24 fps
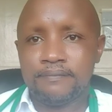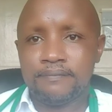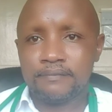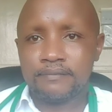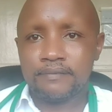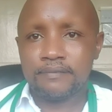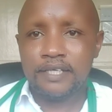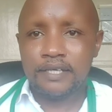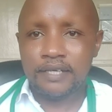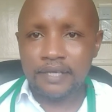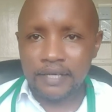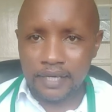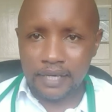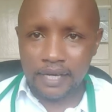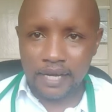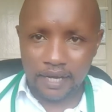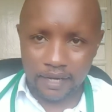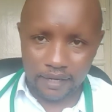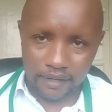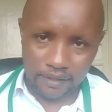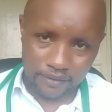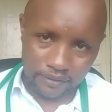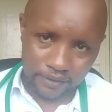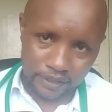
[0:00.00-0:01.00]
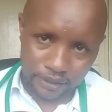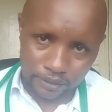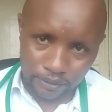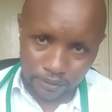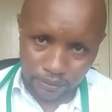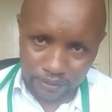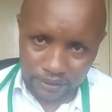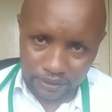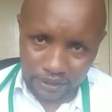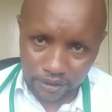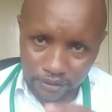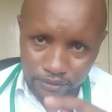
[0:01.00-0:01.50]
Here, the
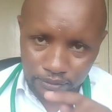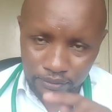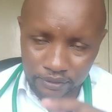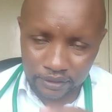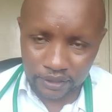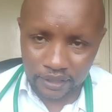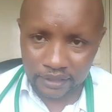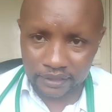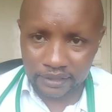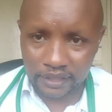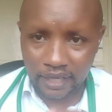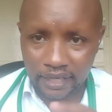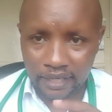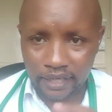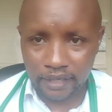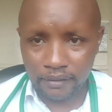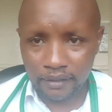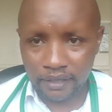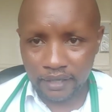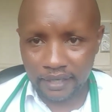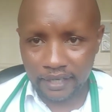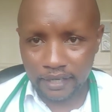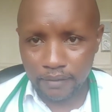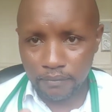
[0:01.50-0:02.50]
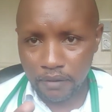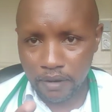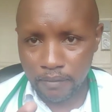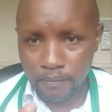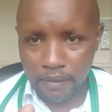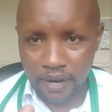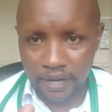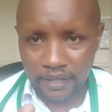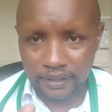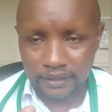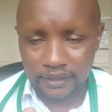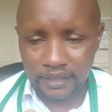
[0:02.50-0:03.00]
doctor uses a rubber
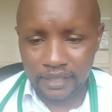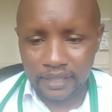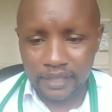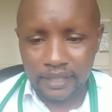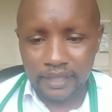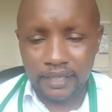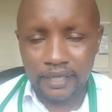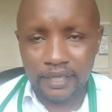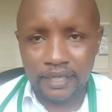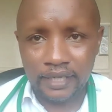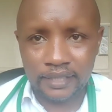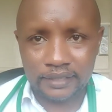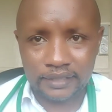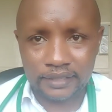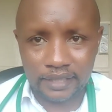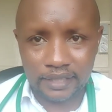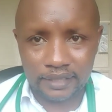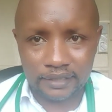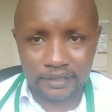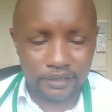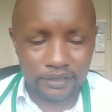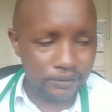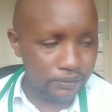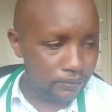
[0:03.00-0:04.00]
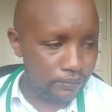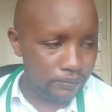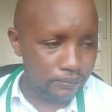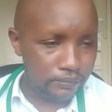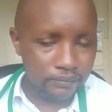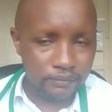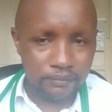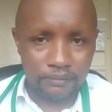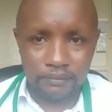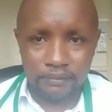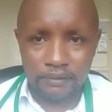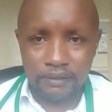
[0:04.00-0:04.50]
band. Let's assume
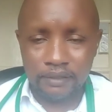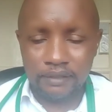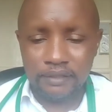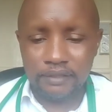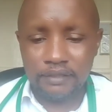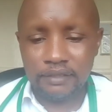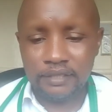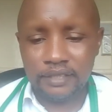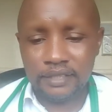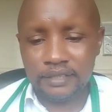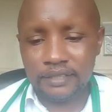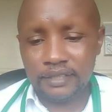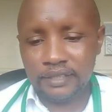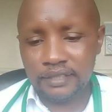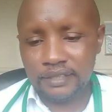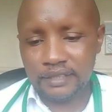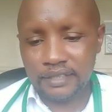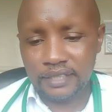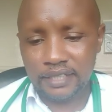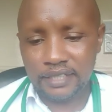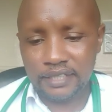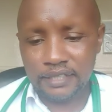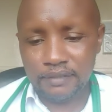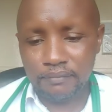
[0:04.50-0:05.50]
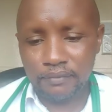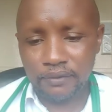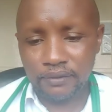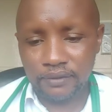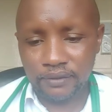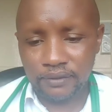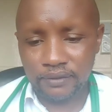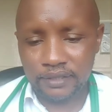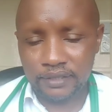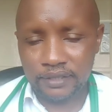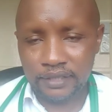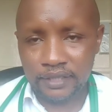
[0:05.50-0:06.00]
this is the
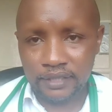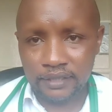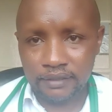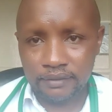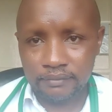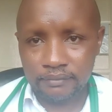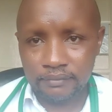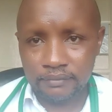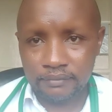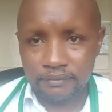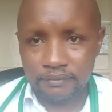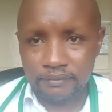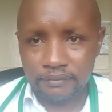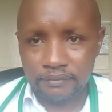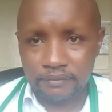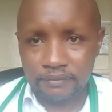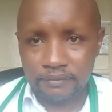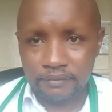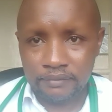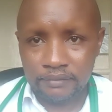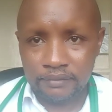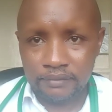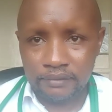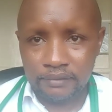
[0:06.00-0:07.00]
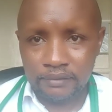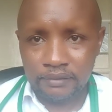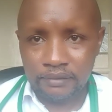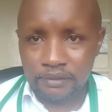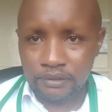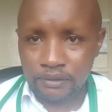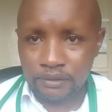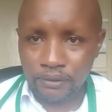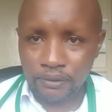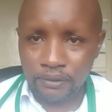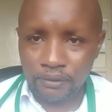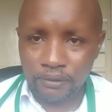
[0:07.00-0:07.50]
hemorrhoid.
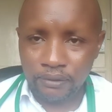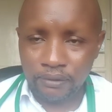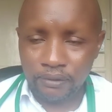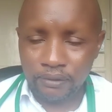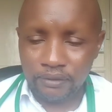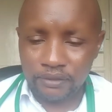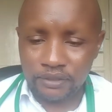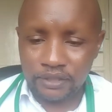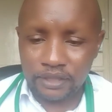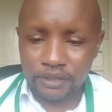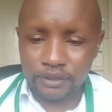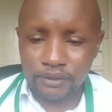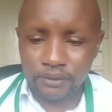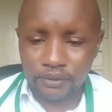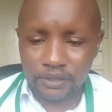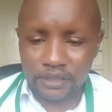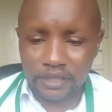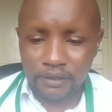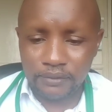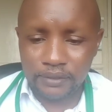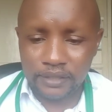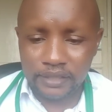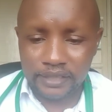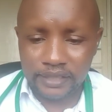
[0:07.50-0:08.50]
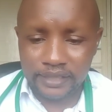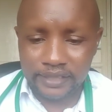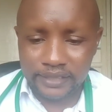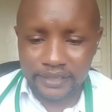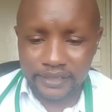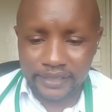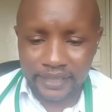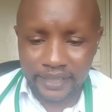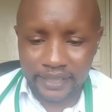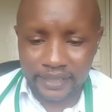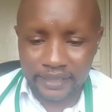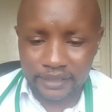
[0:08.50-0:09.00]
So, the doctor will
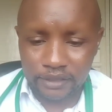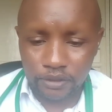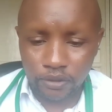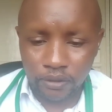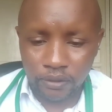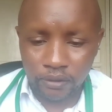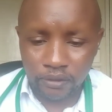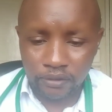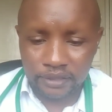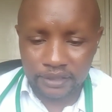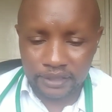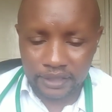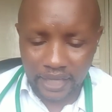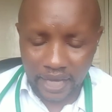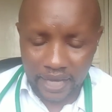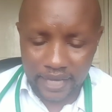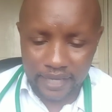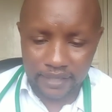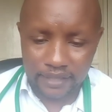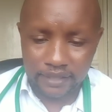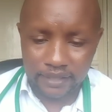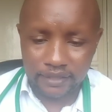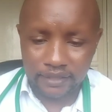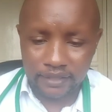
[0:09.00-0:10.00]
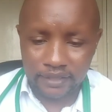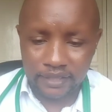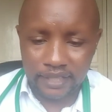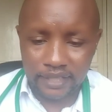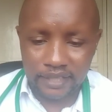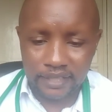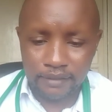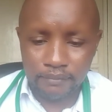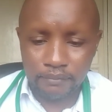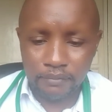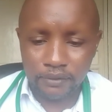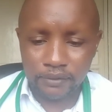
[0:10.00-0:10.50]
ligate or tie the
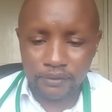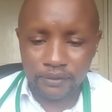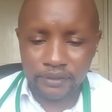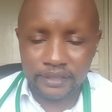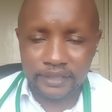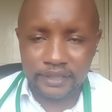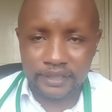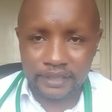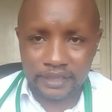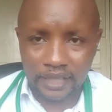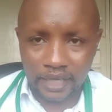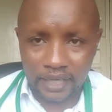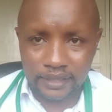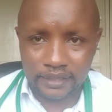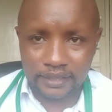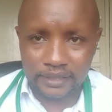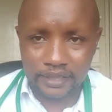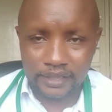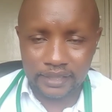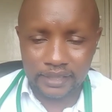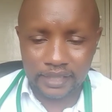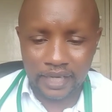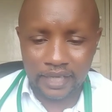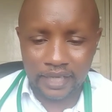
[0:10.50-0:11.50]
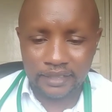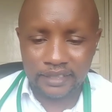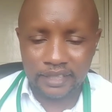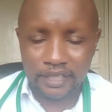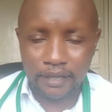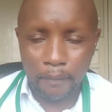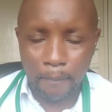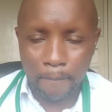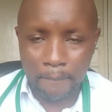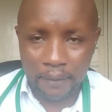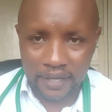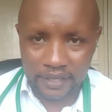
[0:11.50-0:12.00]
hemorrhoid tightly at the
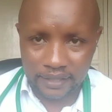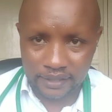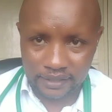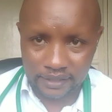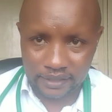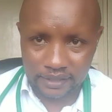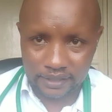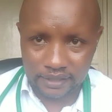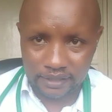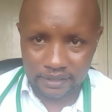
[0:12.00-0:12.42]
base.